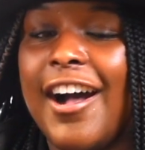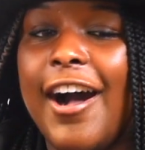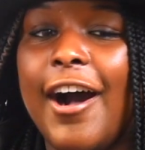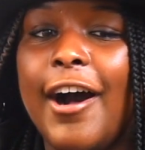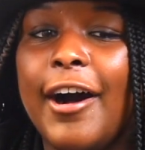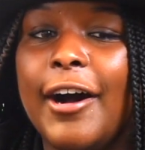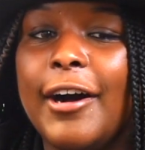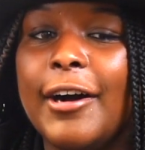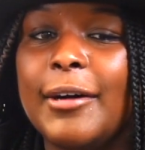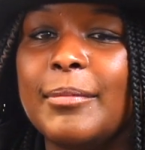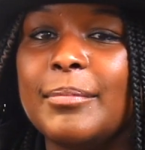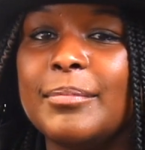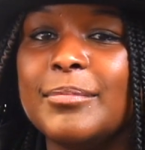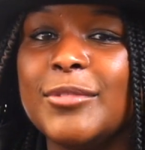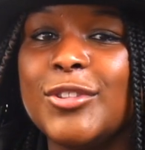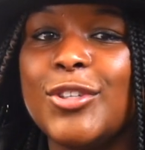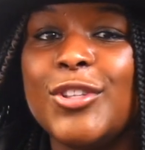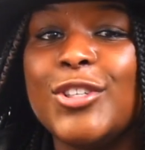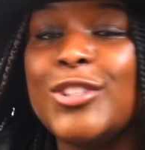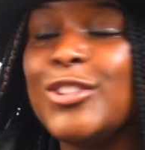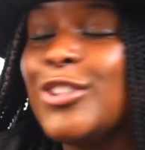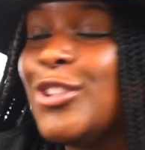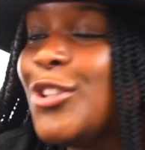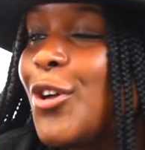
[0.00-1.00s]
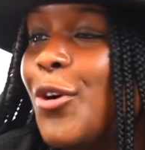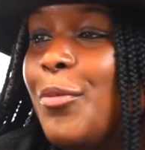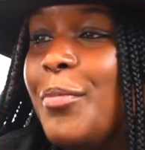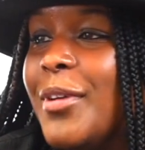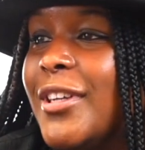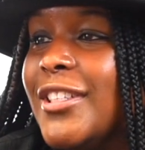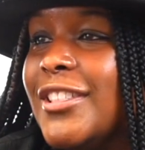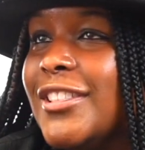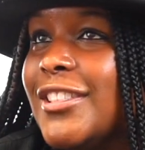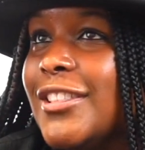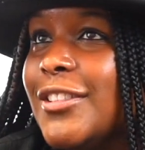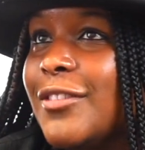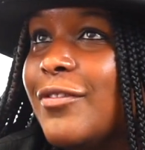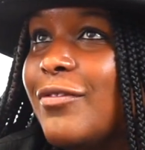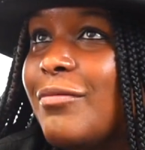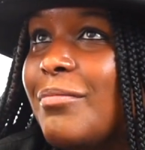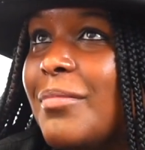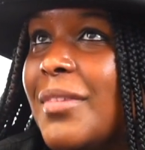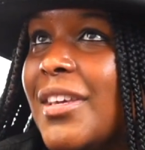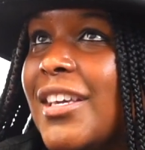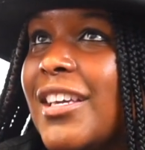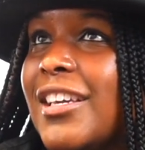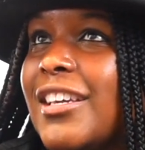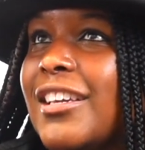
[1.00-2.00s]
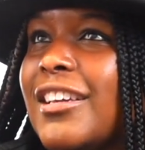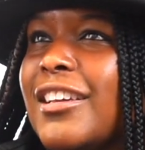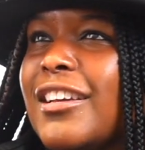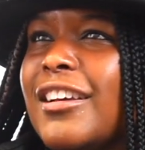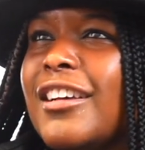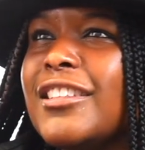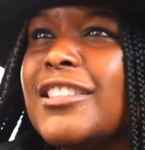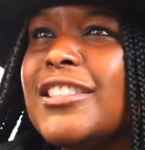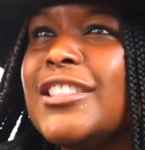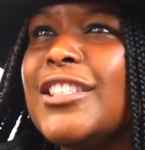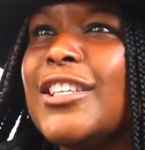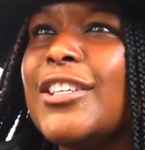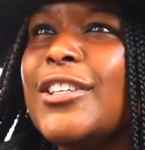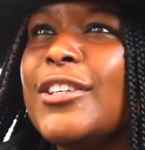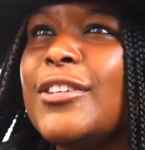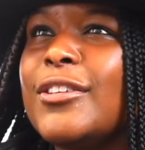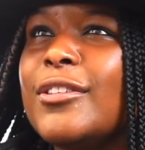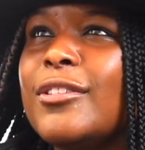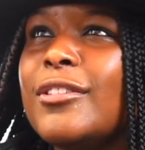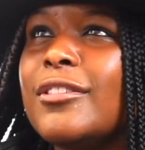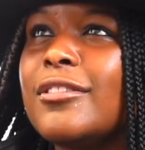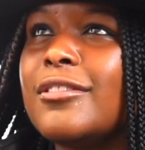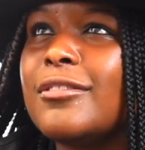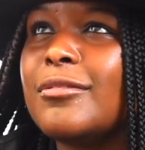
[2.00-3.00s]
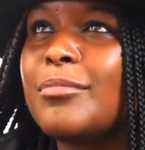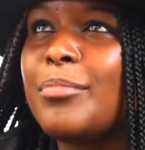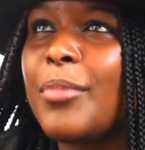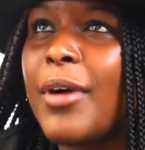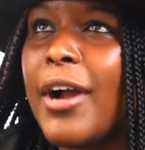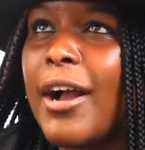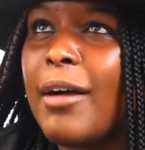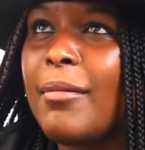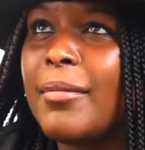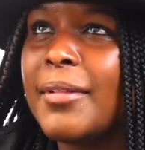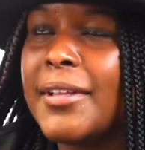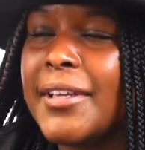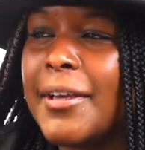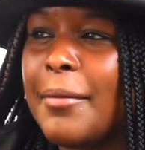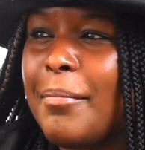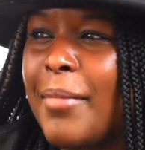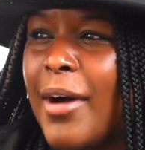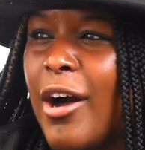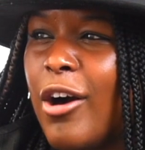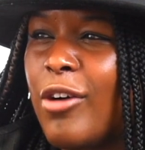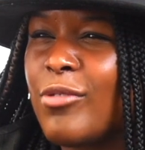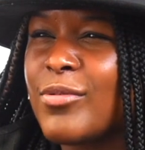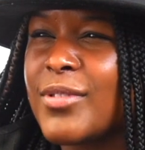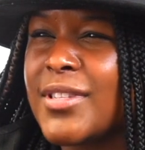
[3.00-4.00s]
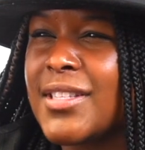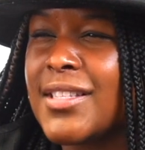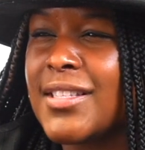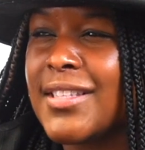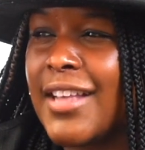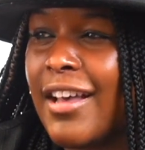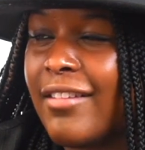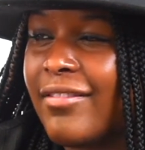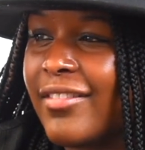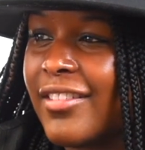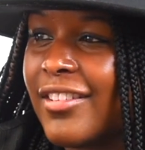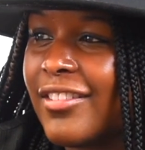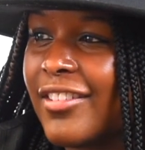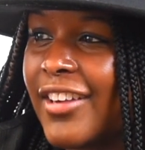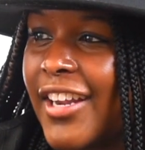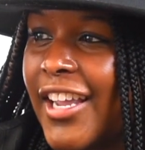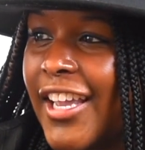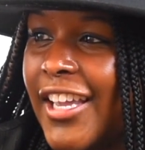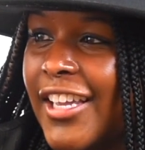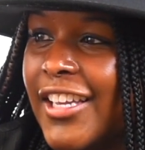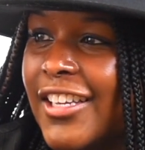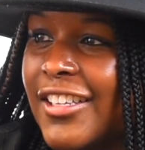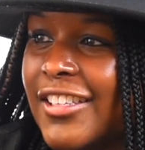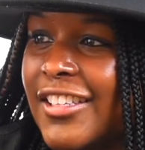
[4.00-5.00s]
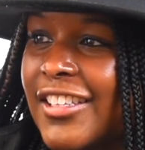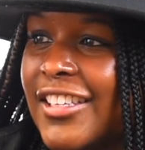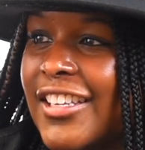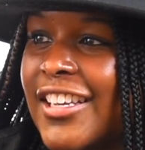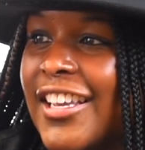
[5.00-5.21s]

So there's no pictures of me until probably about 7 or 8.